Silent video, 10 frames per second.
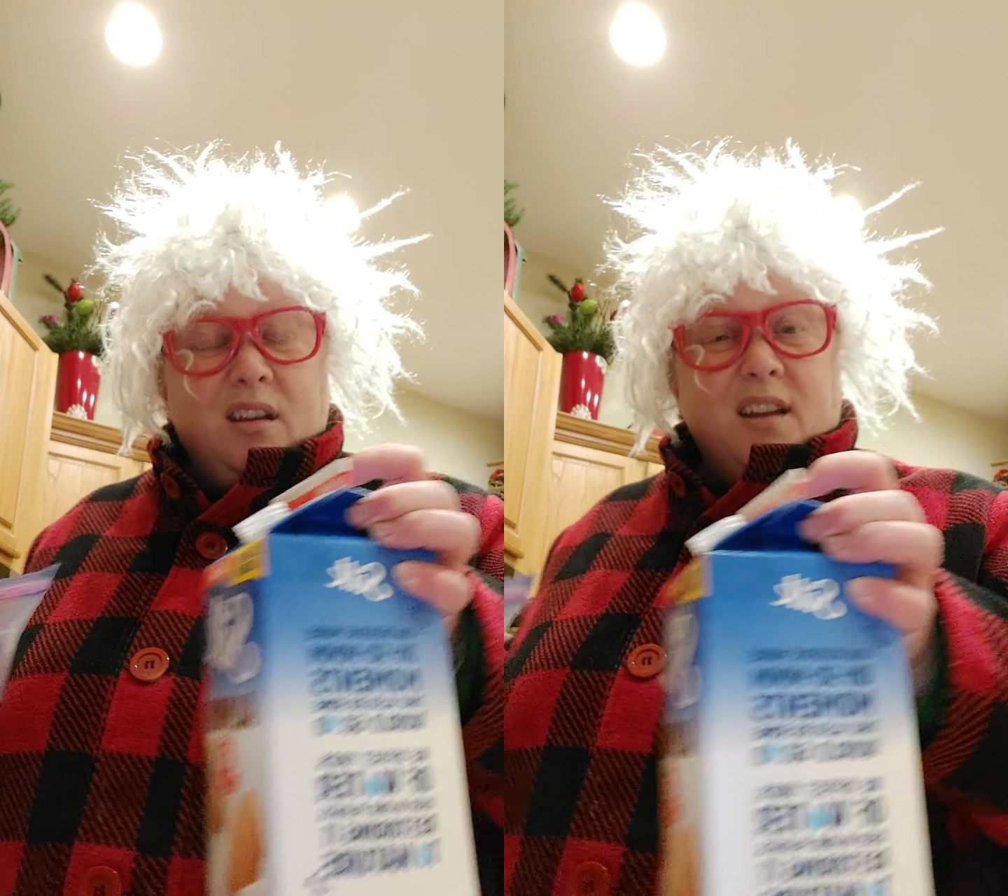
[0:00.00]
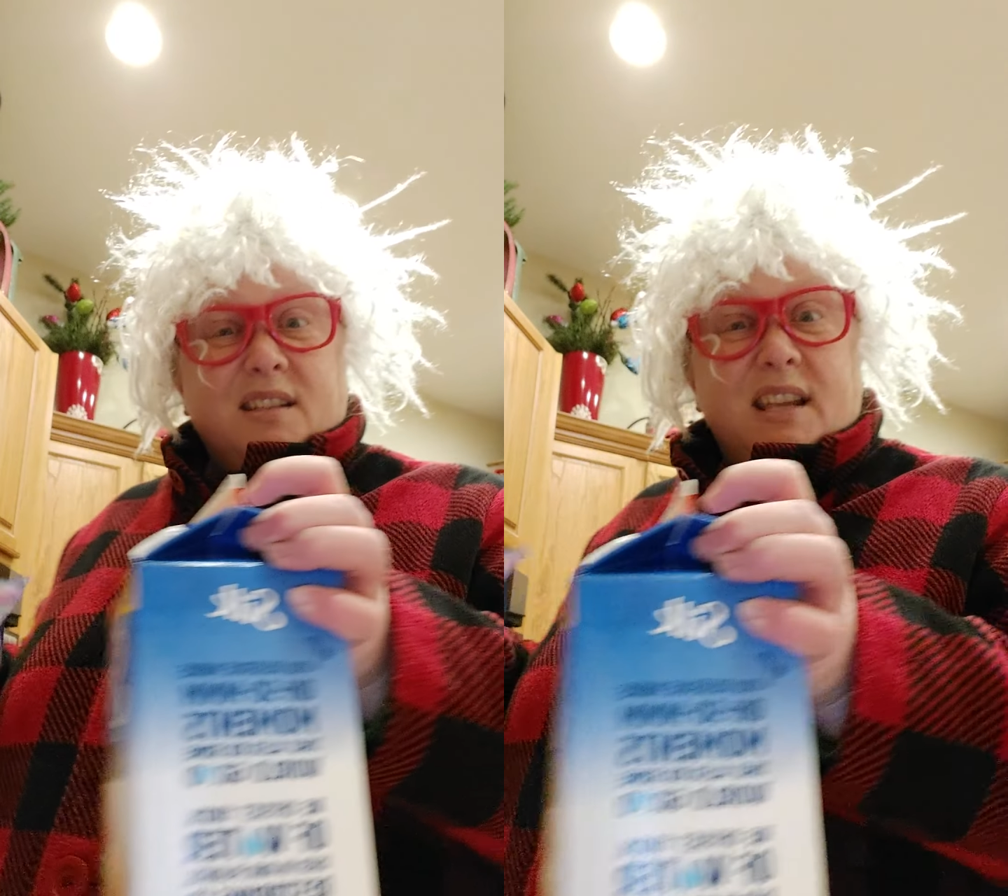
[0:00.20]

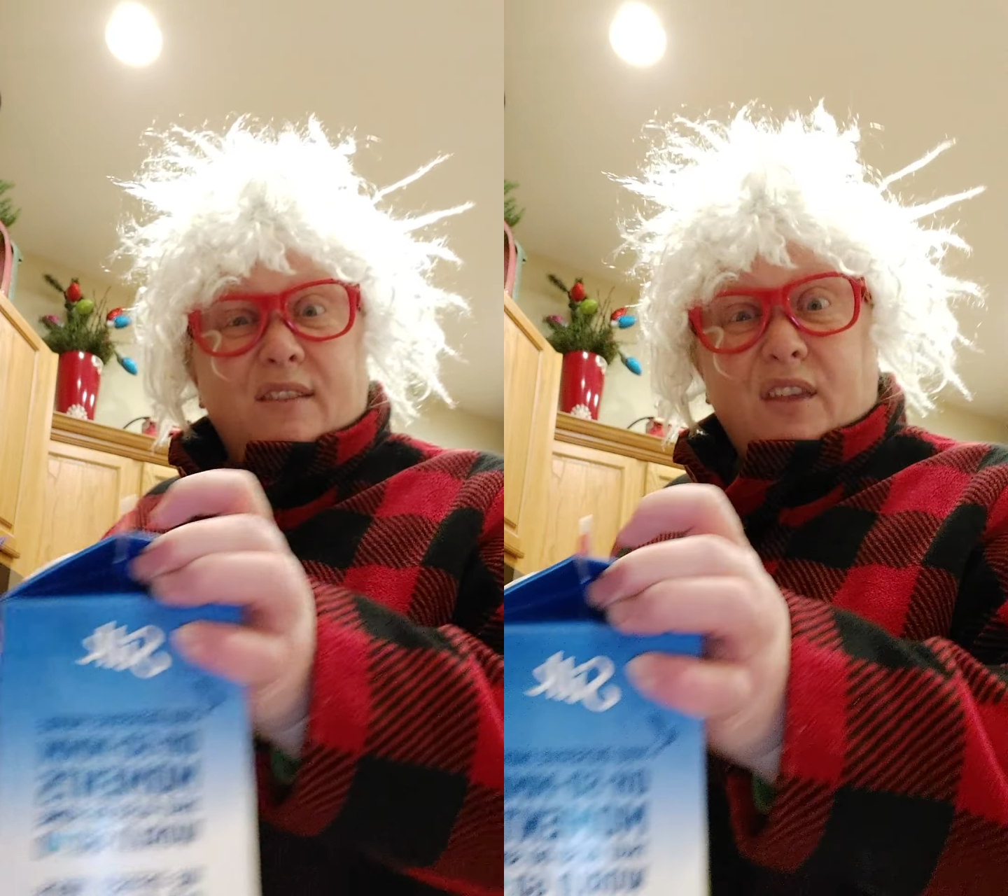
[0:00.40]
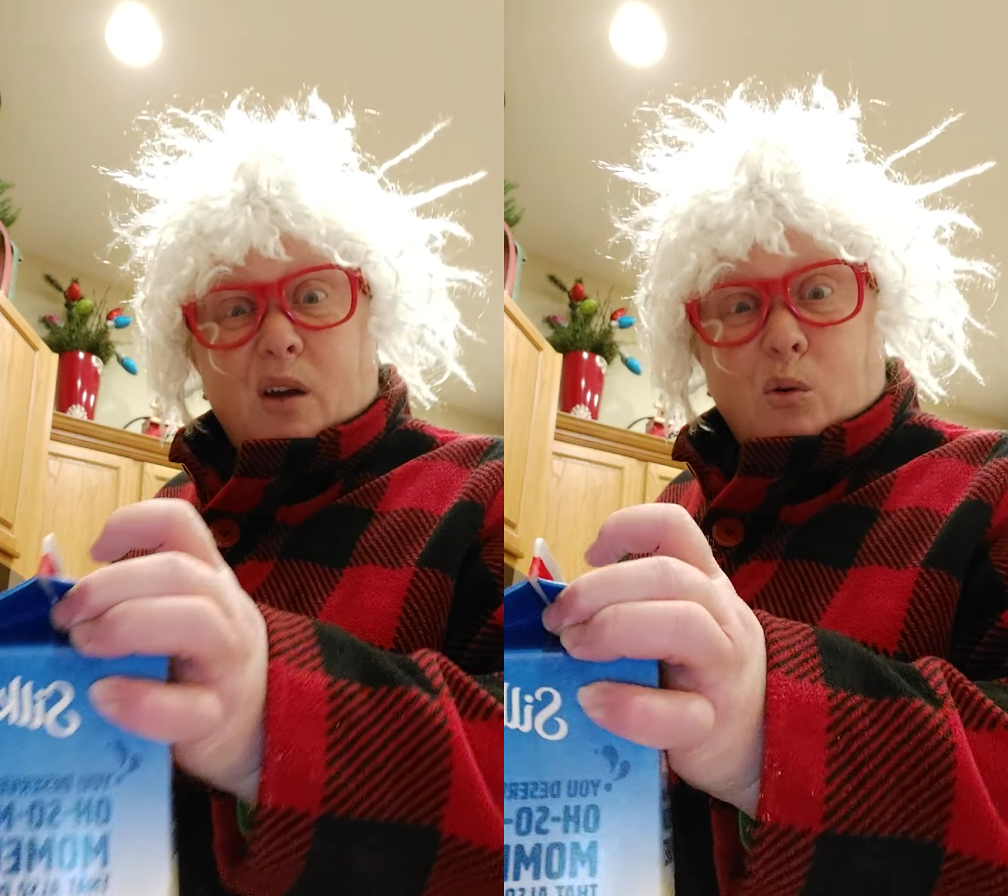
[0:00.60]
and see
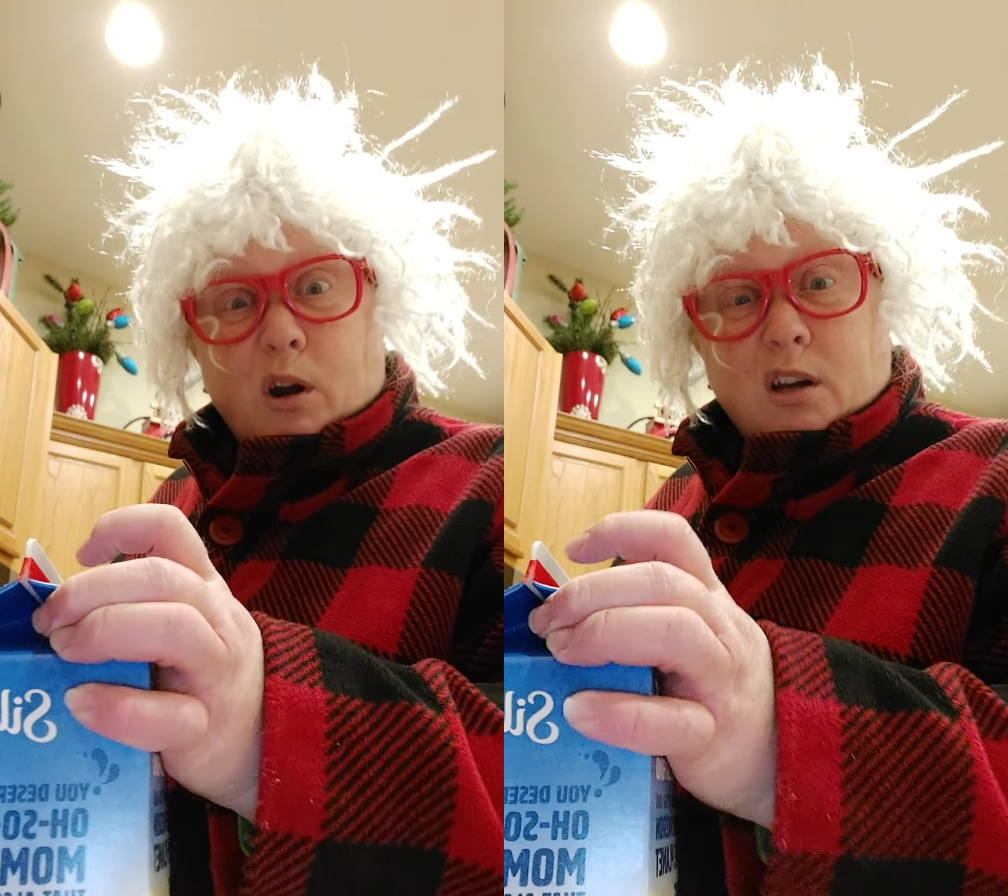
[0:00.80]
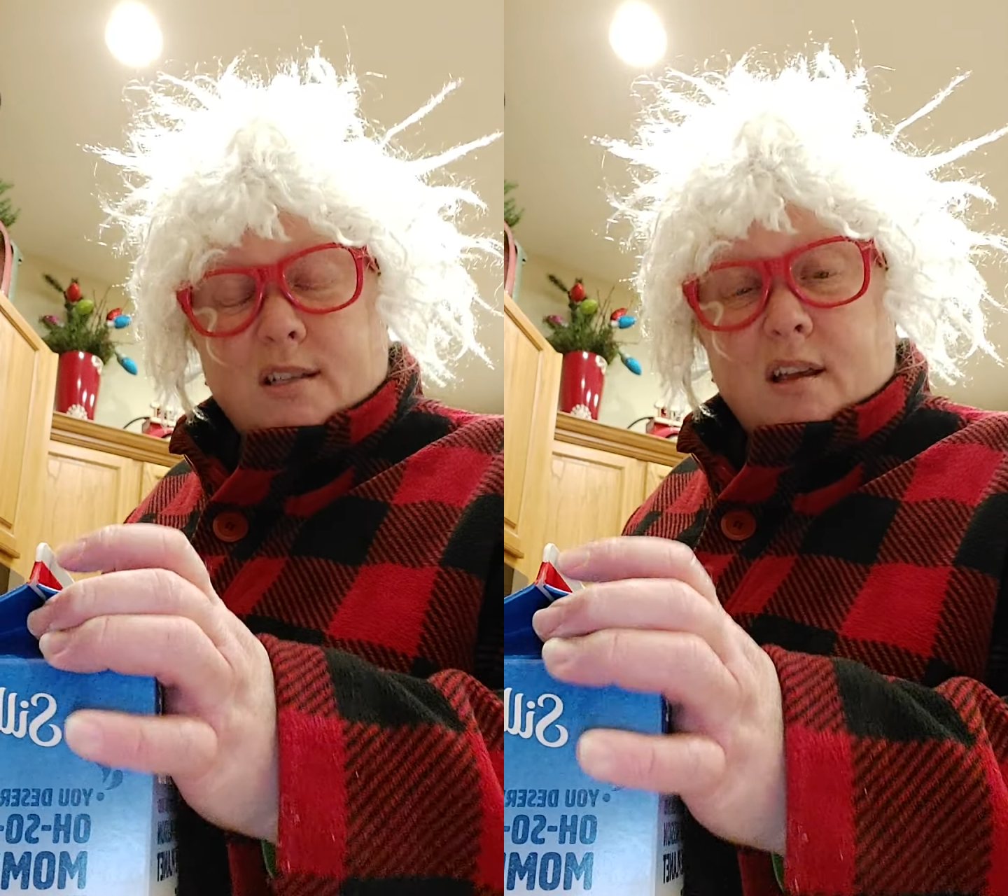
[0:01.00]
if that
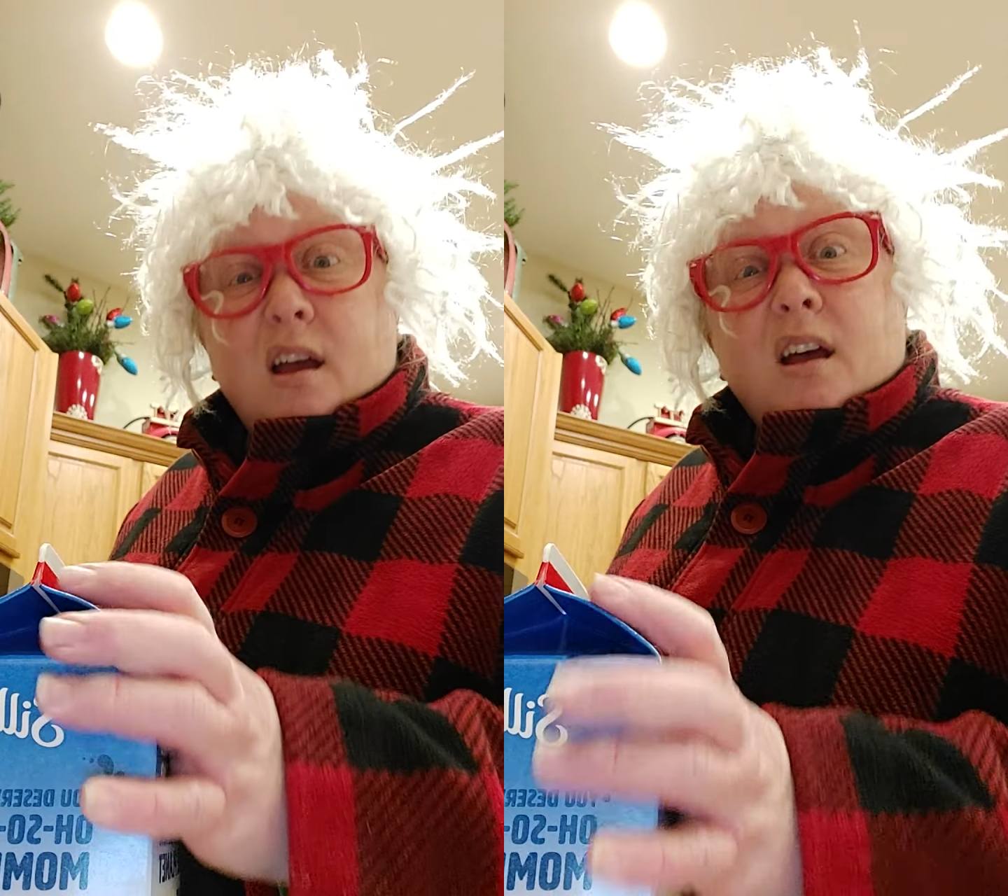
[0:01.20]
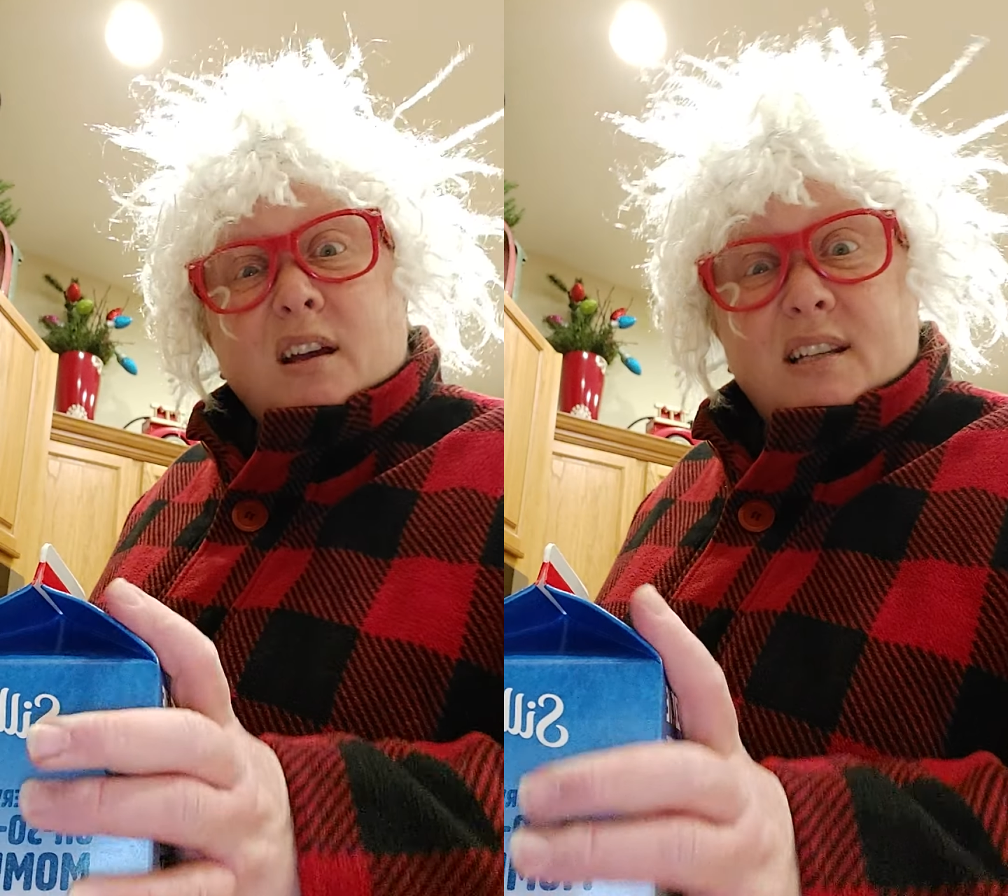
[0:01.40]

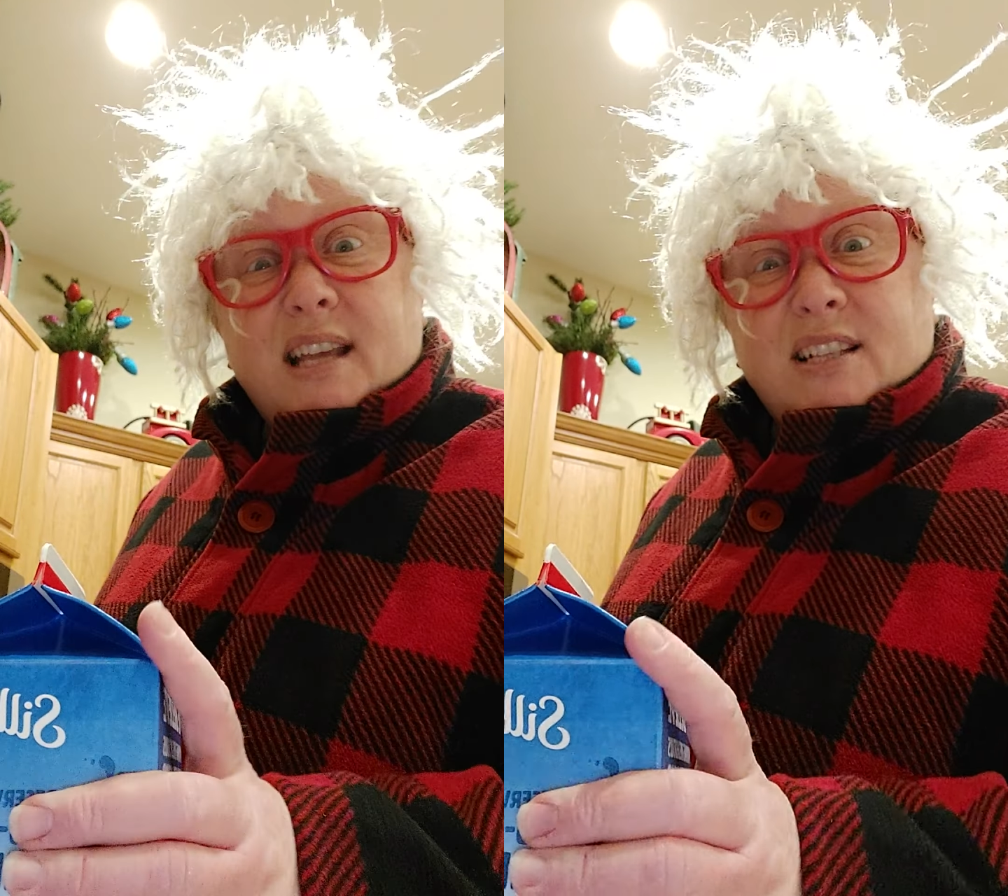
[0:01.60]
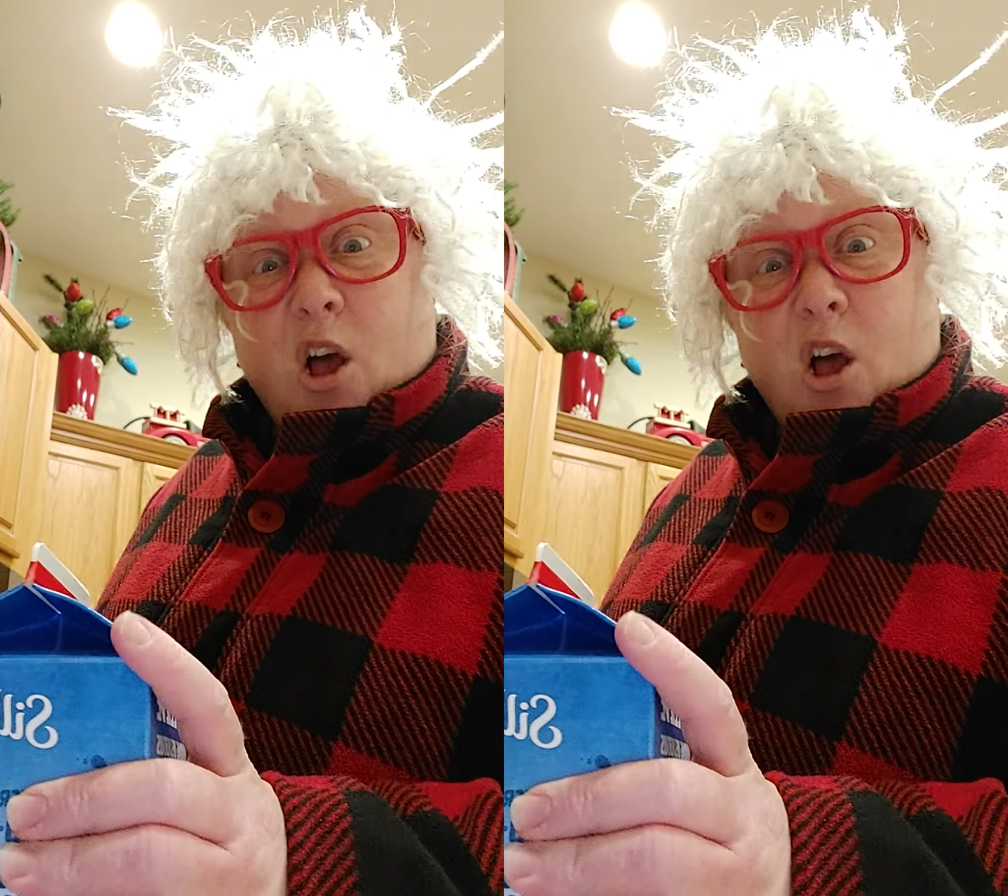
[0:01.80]
works. Because that's